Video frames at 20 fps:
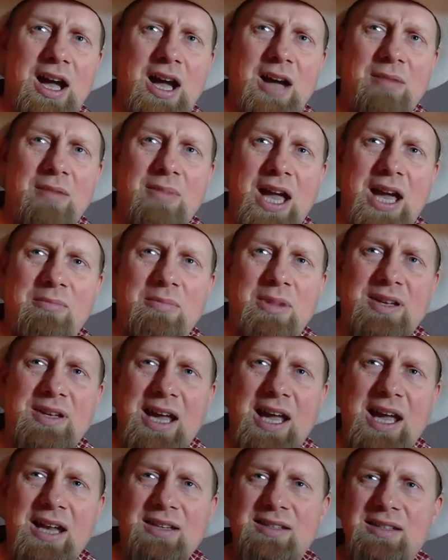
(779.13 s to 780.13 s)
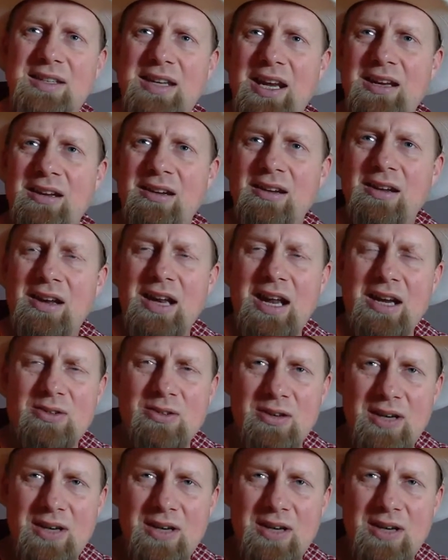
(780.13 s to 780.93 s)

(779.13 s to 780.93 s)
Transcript: Had my dad stayed an extra